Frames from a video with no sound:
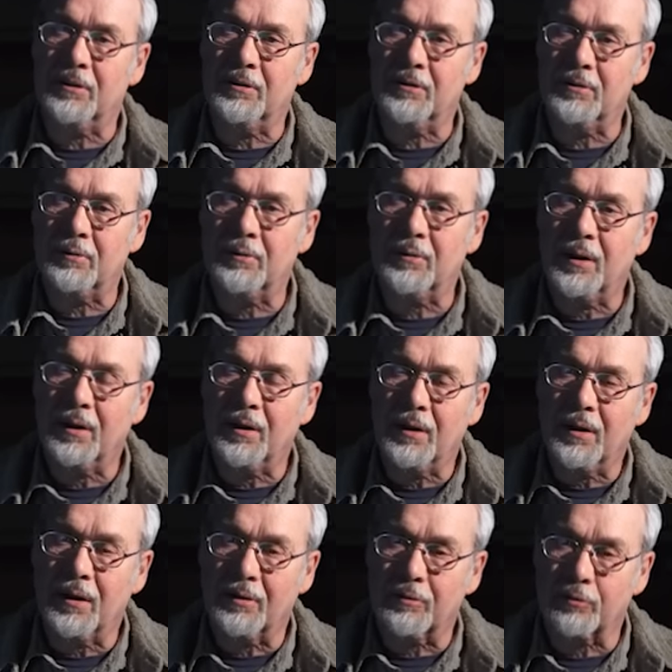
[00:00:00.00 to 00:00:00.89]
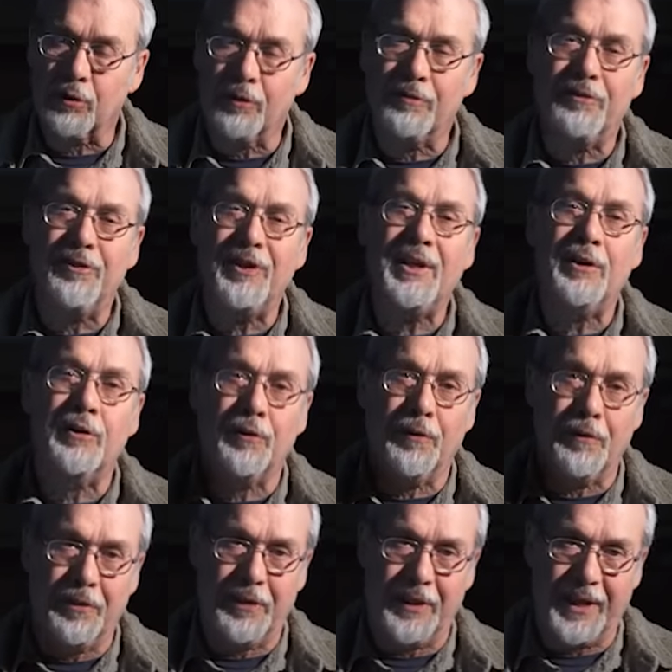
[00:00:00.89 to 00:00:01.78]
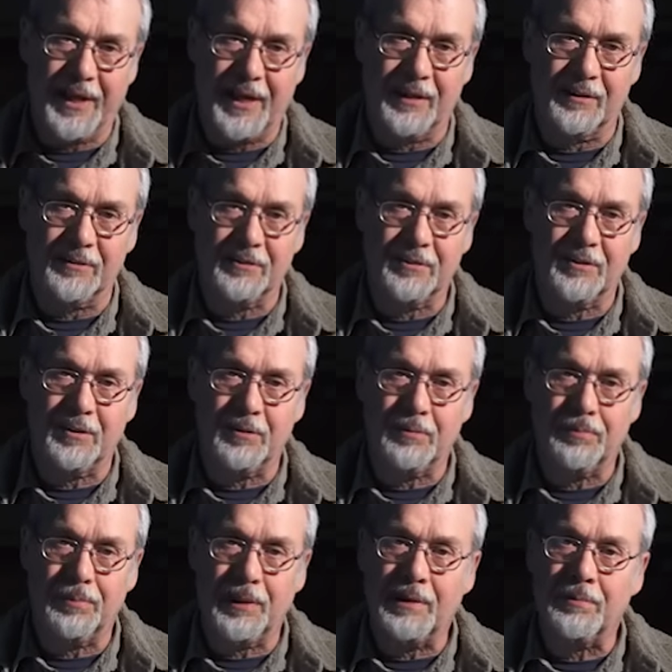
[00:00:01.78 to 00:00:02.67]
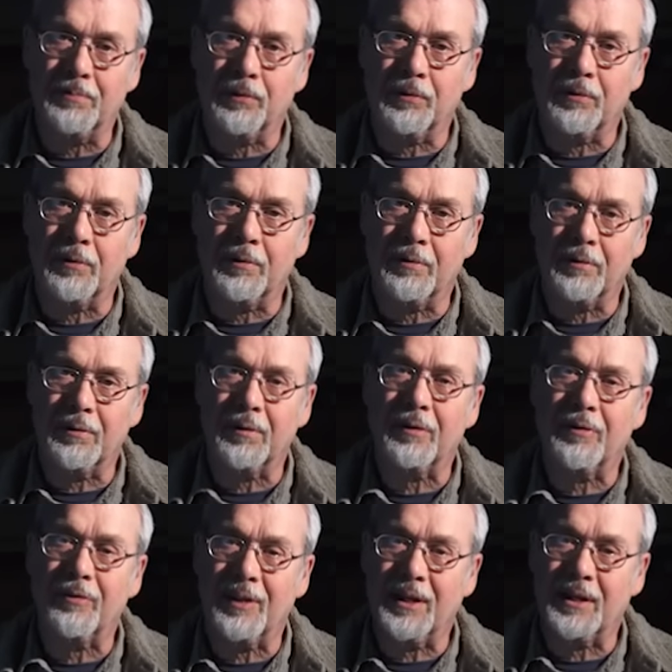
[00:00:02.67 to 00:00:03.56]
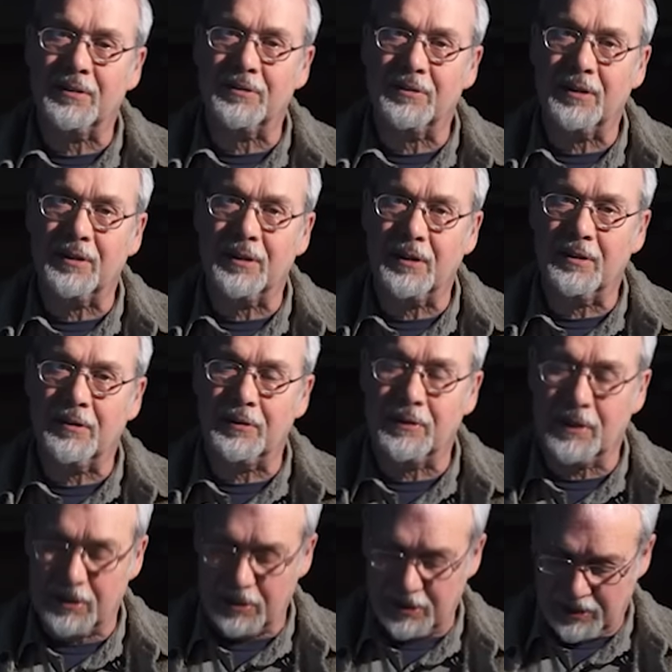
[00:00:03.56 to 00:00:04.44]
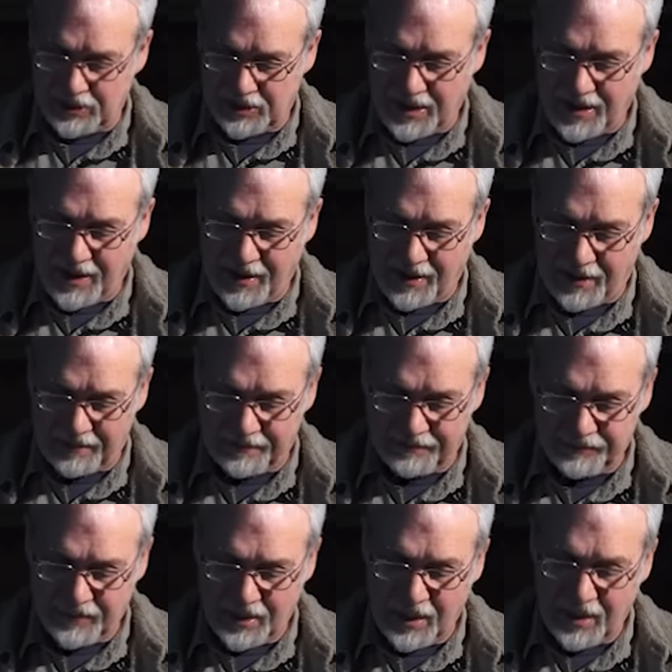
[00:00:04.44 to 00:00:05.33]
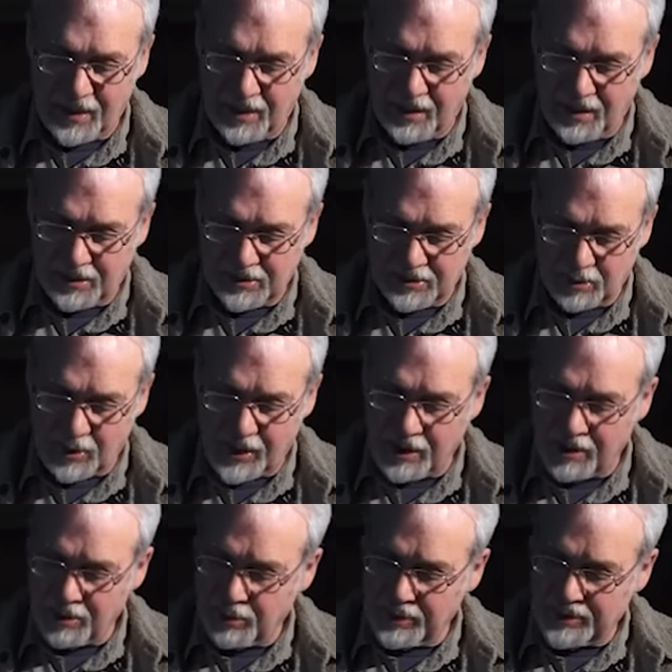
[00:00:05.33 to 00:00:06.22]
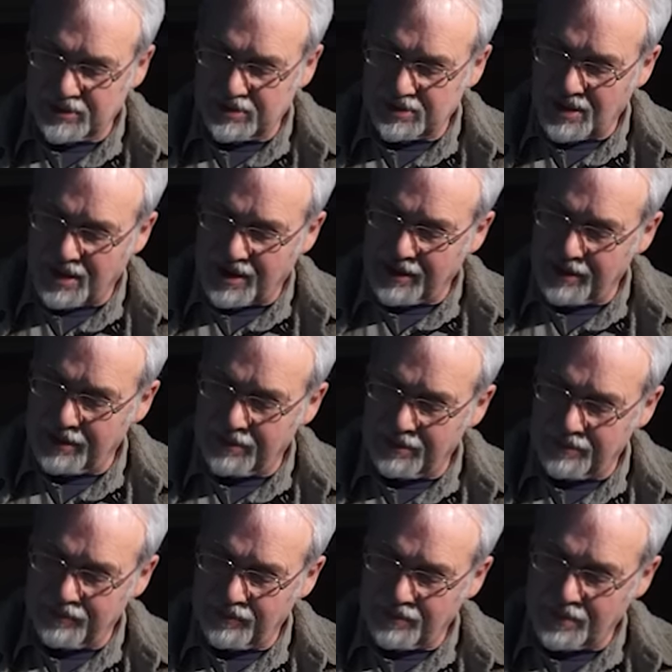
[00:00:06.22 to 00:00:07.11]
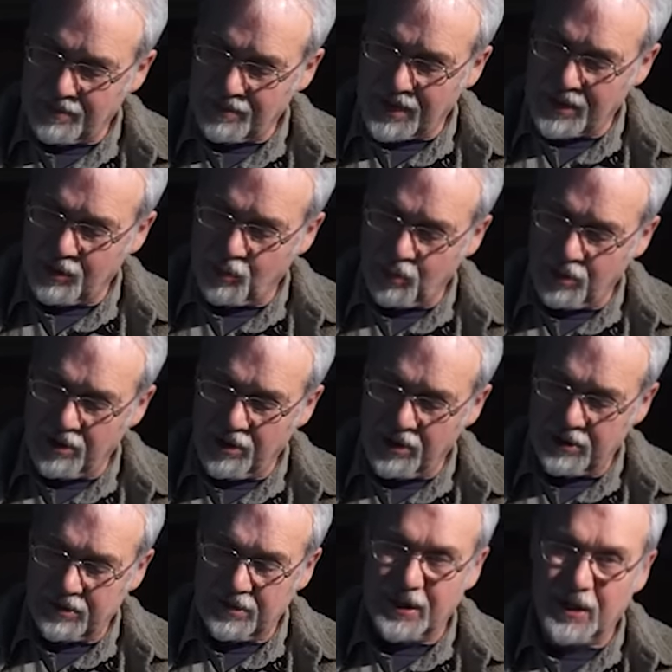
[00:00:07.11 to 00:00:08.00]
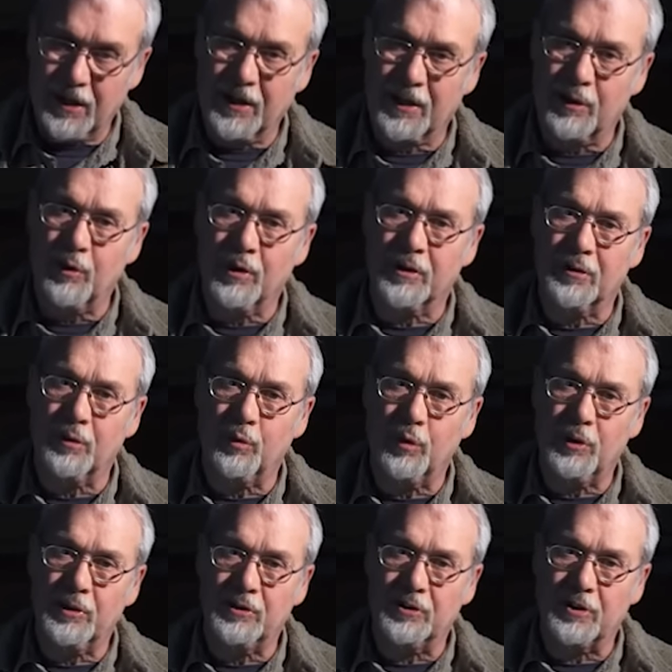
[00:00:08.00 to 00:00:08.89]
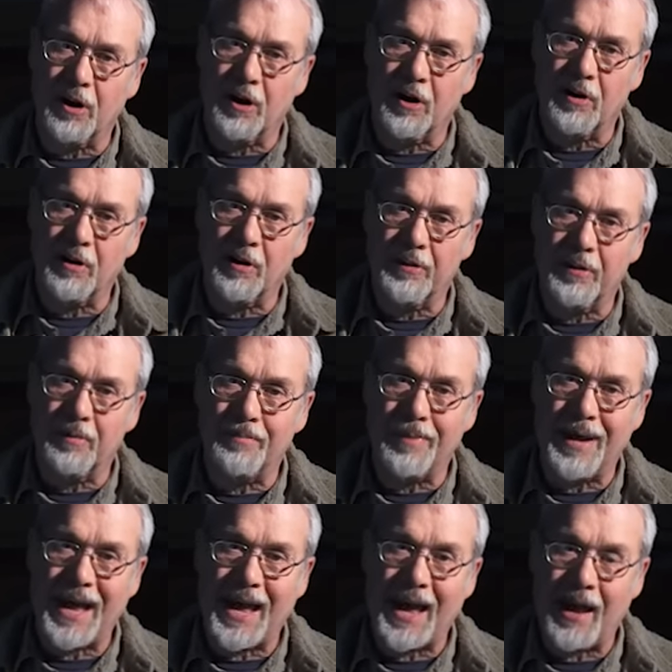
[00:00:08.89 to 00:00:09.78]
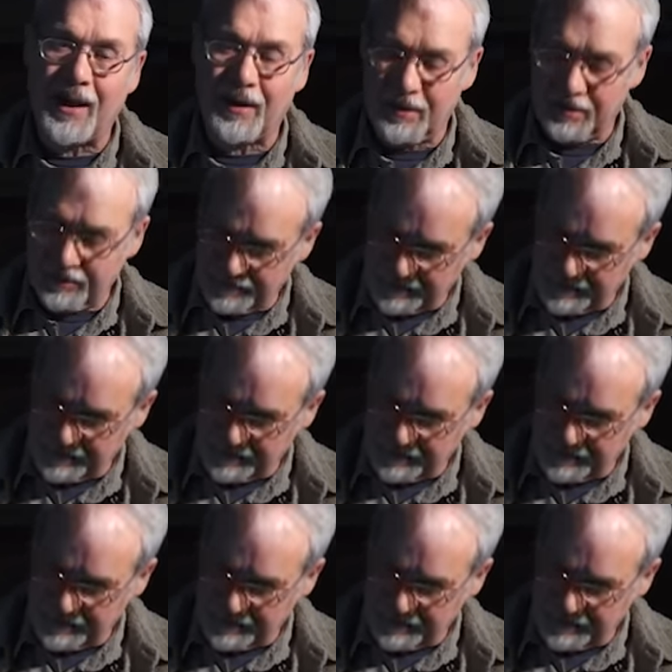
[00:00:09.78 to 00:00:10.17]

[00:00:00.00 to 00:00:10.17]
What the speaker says: to reveal things to people, things that they don't understand. So I always sign my work telling what the woods are on the back.